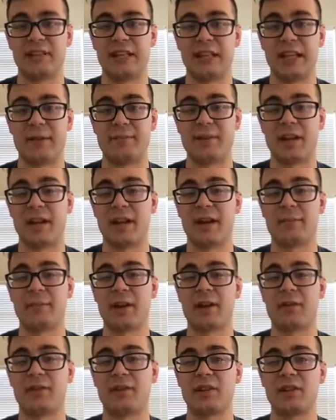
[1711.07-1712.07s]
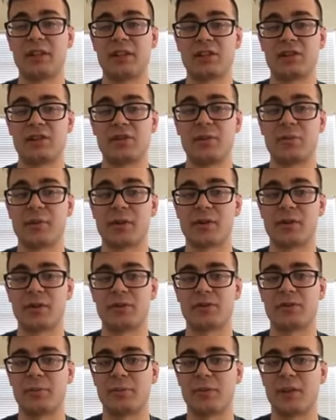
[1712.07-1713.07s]
not really super
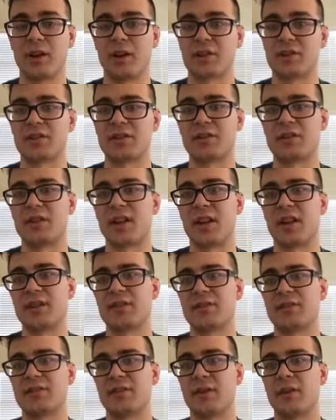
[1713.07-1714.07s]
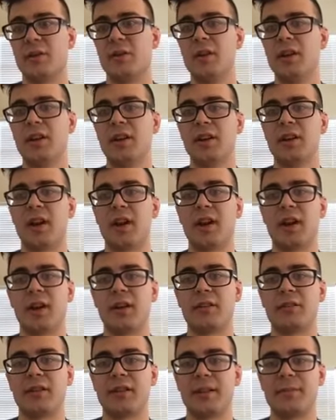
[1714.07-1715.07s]
close to production yet. So
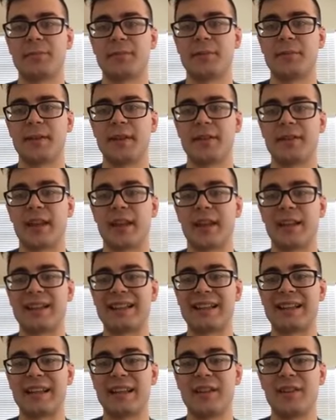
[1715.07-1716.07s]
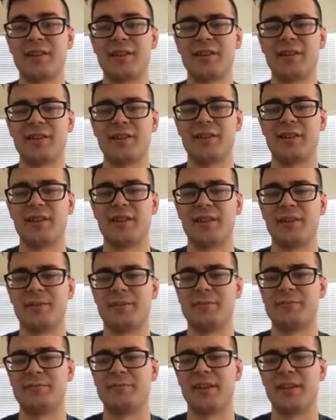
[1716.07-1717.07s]
I'll implement that later,
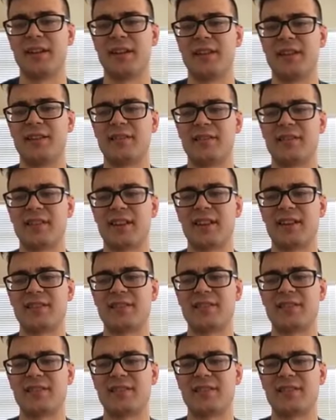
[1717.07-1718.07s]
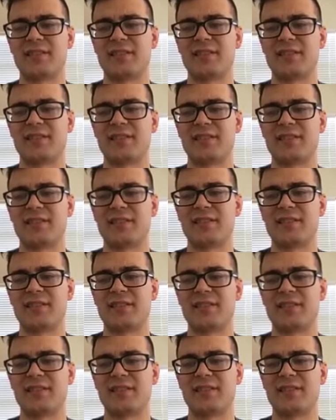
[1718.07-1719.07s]
and that's not going to be
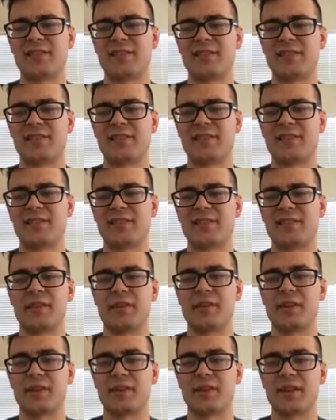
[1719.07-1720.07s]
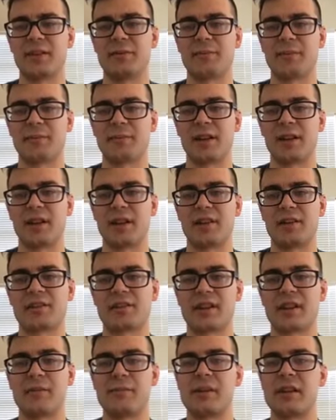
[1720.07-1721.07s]
too hard of a thing to implement. I
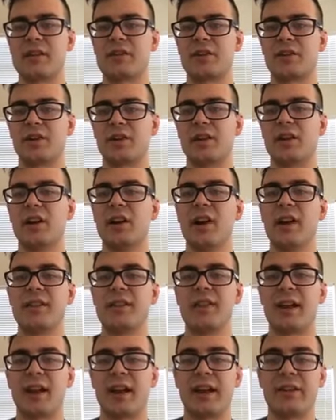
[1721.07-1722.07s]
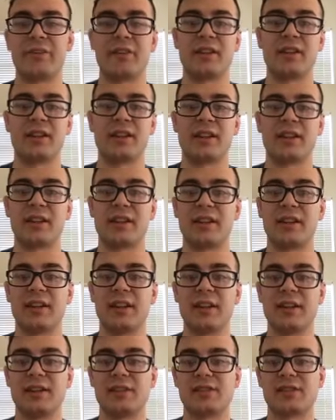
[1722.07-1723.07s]
just got to make sure that everything
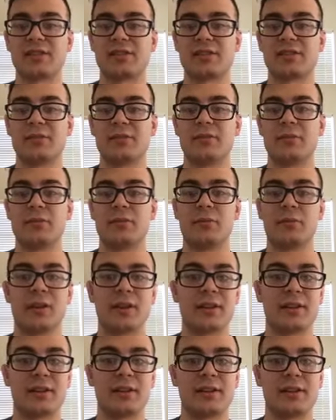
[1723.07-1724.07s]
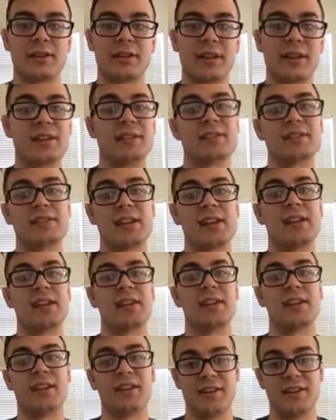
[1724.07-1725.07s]
is what they say